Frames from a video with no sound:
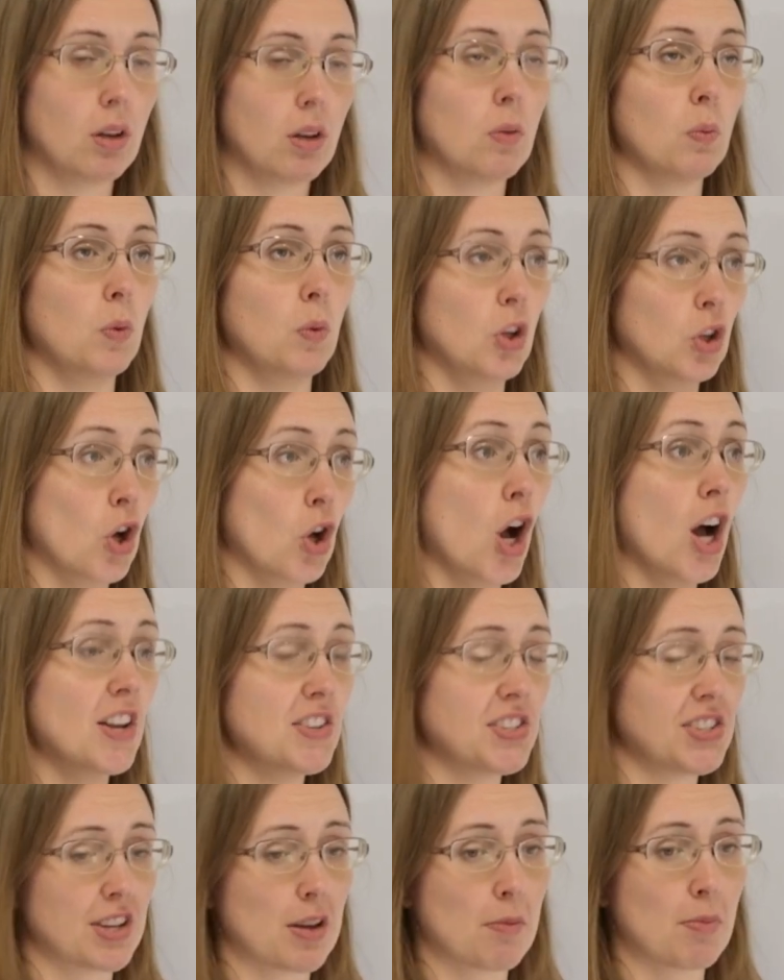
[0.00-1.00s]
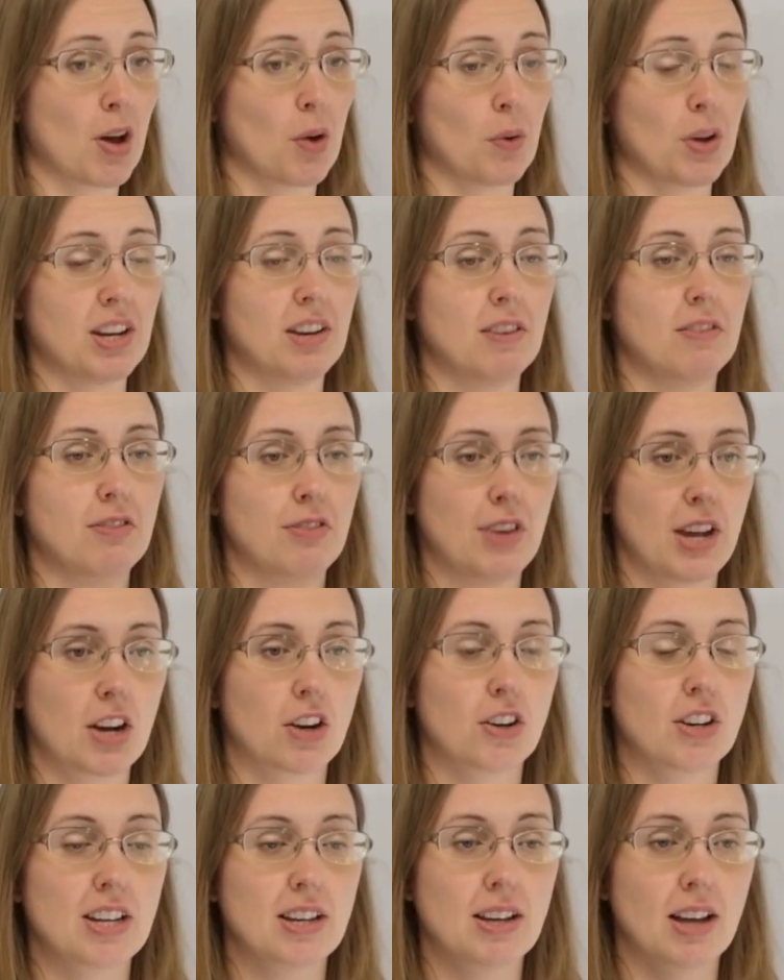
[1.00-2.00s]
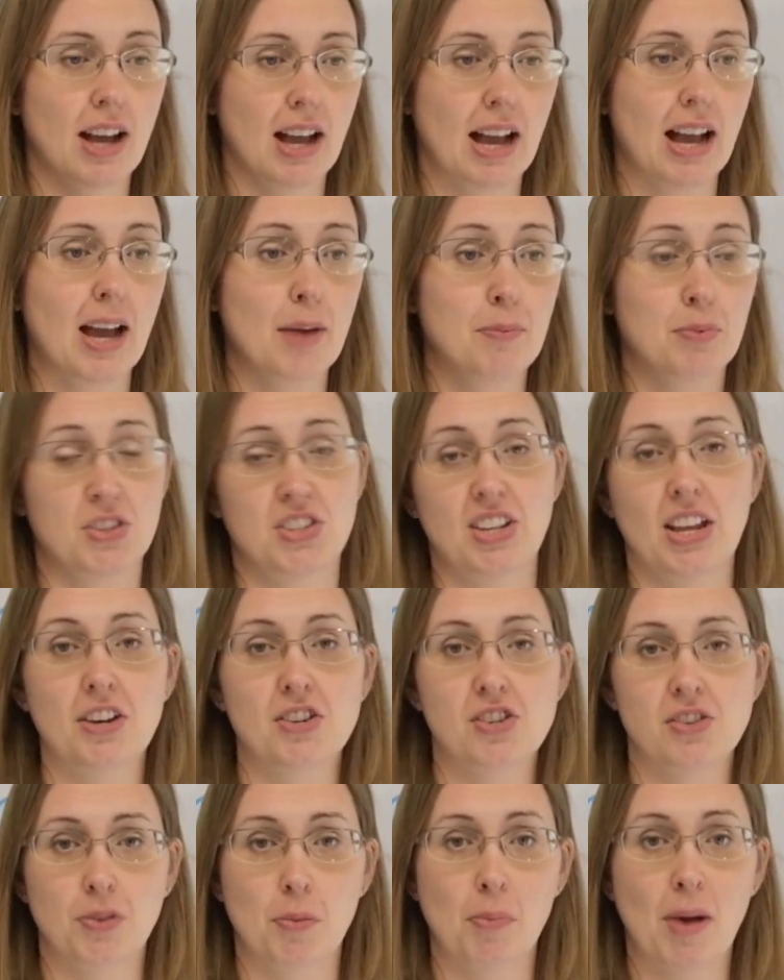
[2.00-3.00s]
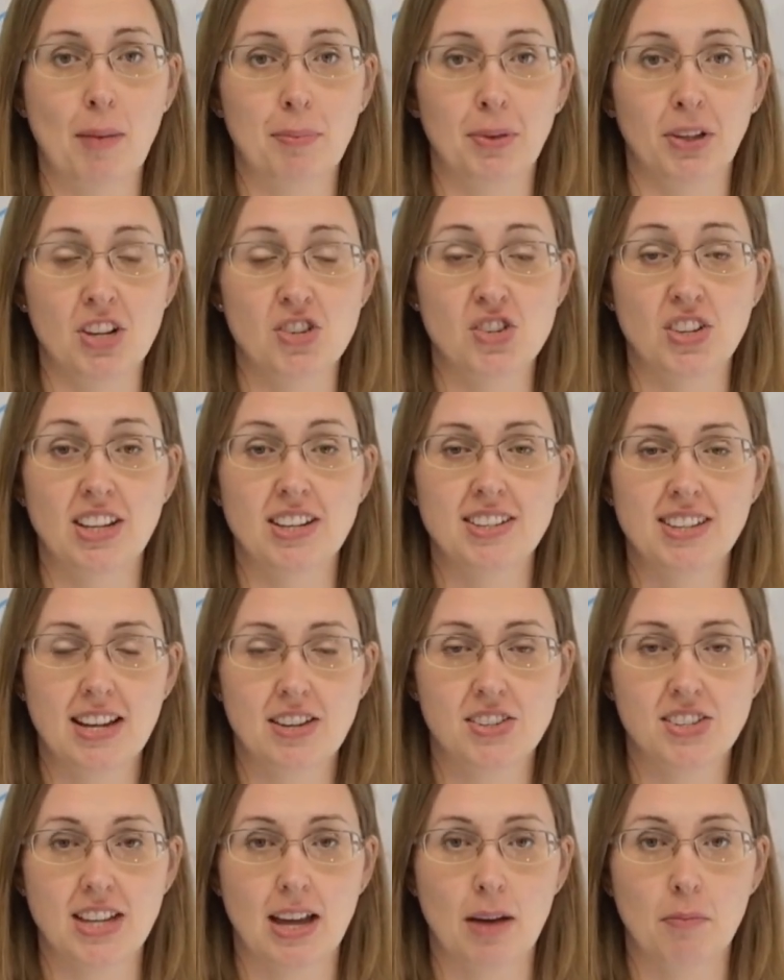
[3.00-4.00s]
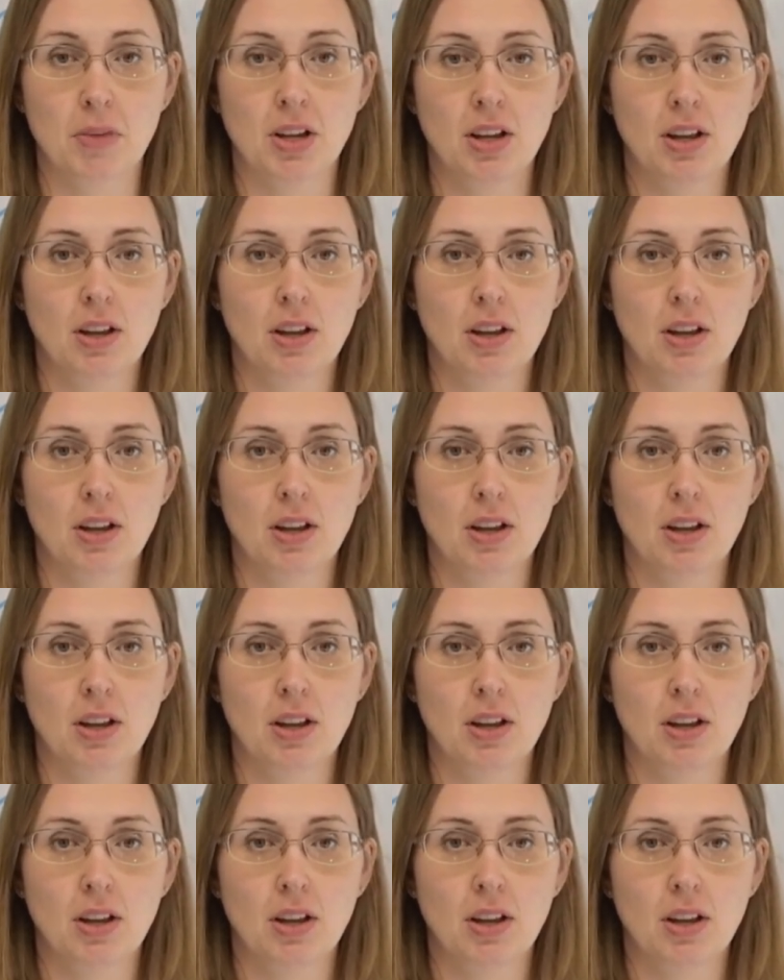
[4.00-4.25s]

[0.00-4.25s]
will cause SIBO in a very high percentage of the population that takes them.